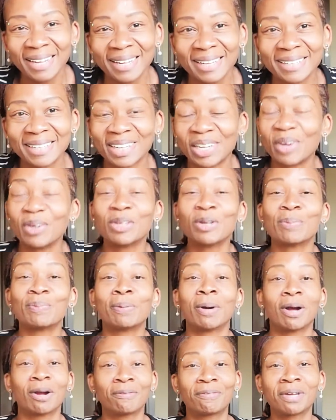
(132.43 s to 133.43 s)
Yeah, you're
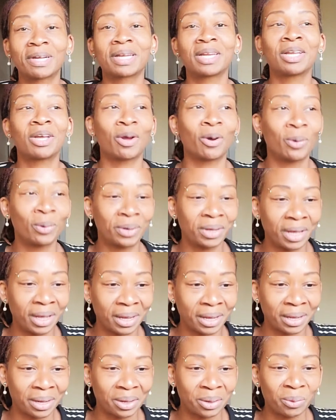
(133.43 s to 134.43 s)
perfectly
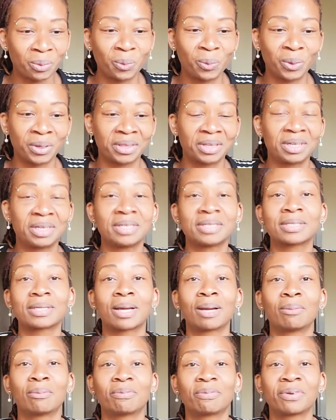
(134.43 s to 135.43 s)
okay with the
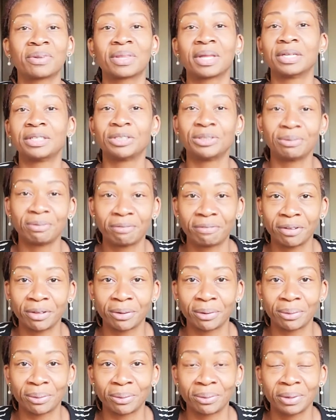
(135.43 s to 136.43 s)
discomfort that you
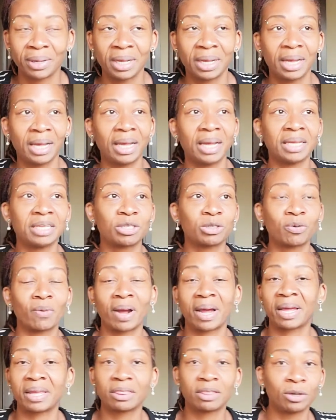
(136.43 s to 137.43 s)
feel in
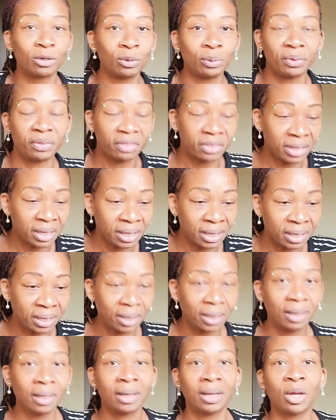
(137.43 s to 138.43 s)
trying the new
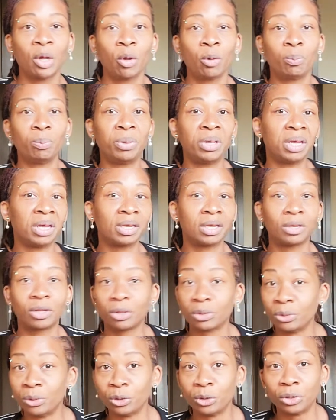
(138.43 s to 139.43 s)
thing, being
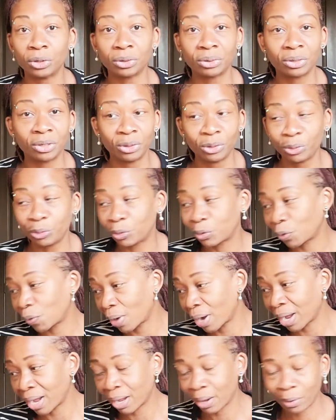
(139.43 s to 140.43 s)
in the new
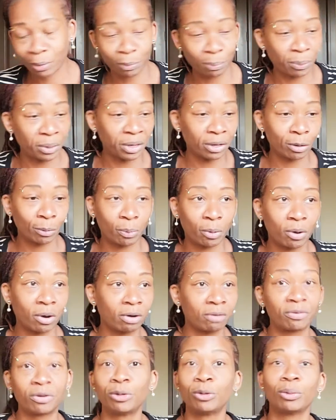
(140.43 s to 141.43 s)
crowd, being a
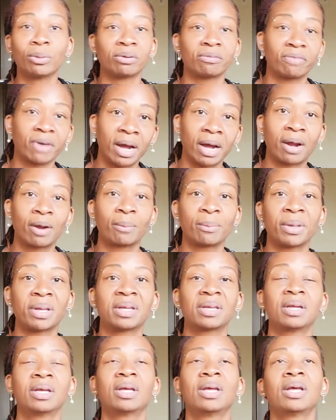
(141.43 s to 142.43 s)
part of a new
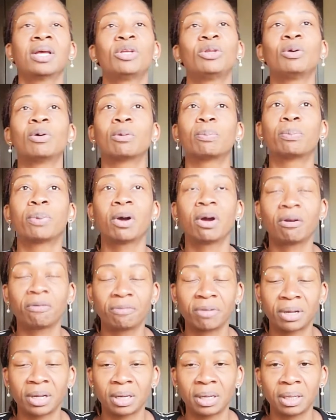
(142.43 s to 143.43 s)
environment. You are
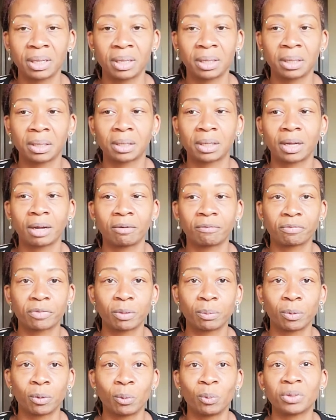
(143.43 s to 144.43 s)
perfectly
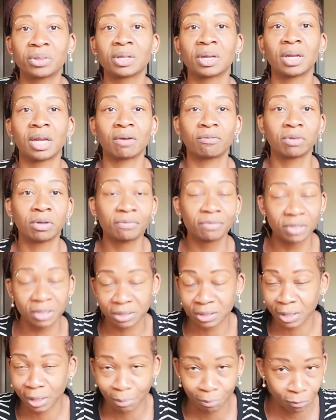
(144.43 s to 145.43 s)
comfortable with the level of
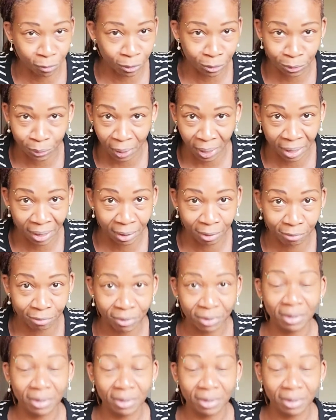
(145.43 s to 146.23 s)
discomfort you have.